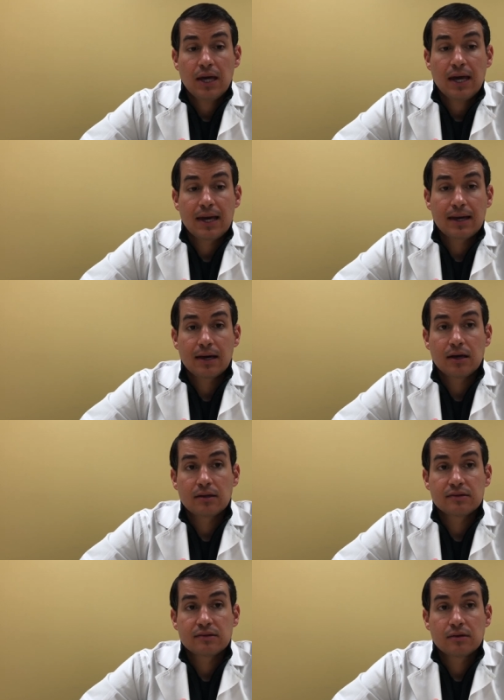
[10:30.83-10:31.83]

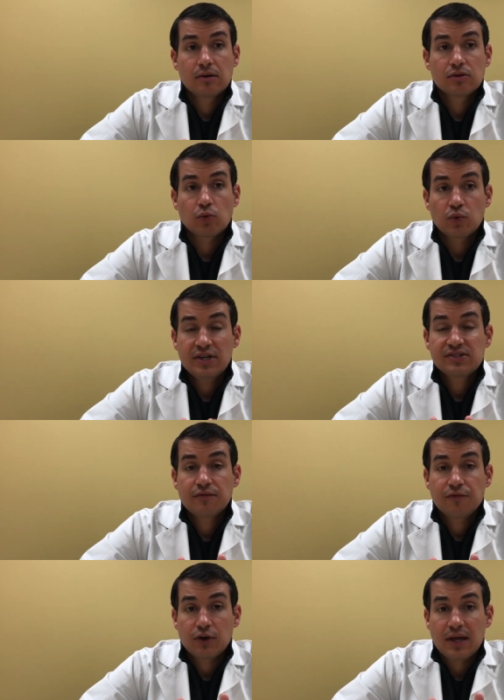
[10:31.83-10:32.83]
And the
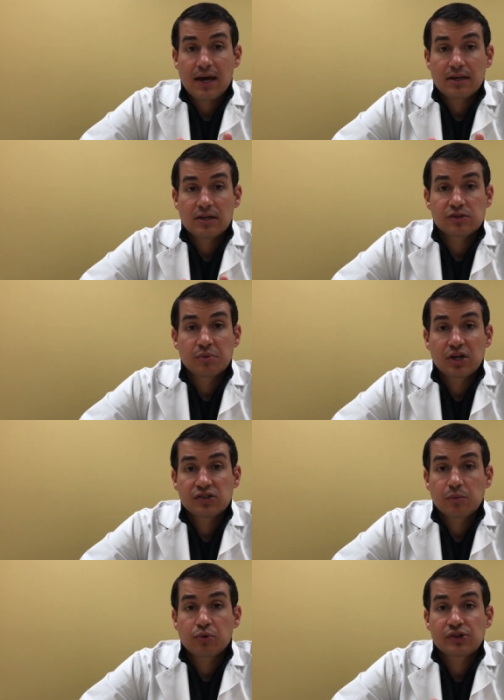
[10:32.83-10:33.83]
reason for that is because
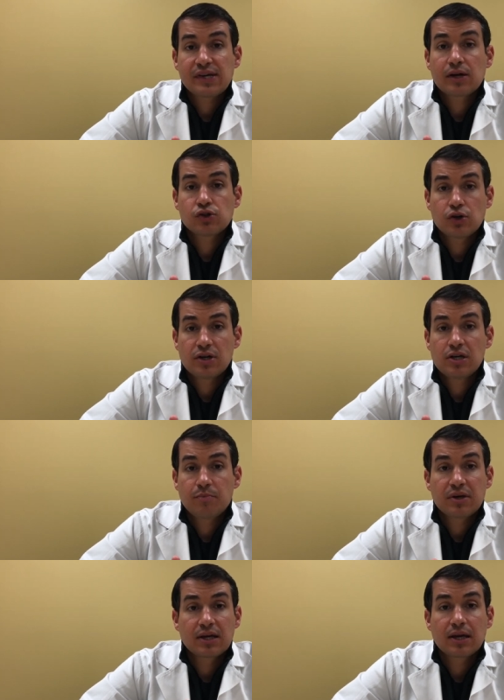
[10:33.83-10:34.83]
it protects your
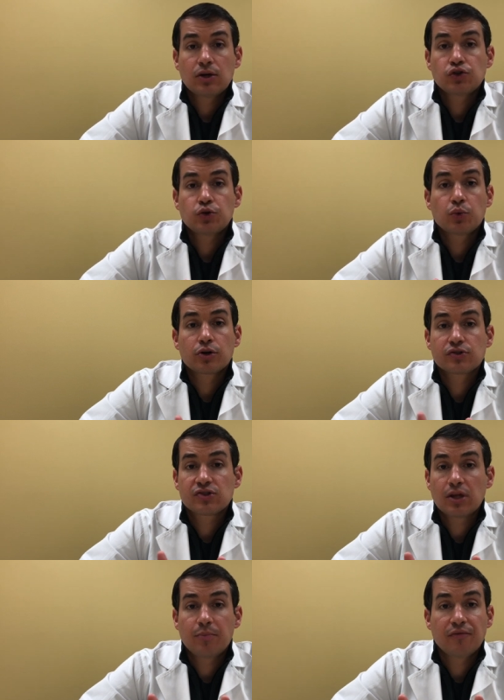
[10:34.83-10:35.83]
hip in case you were to
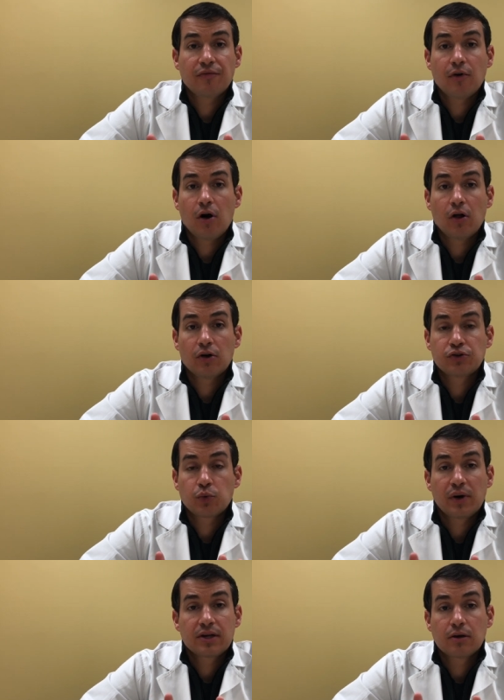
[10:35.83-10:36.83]
slip and fall on your
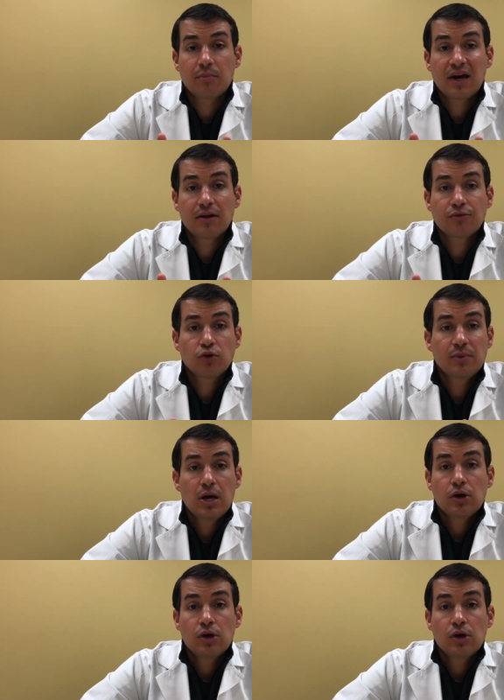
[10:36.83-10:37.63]
way to the bathroom.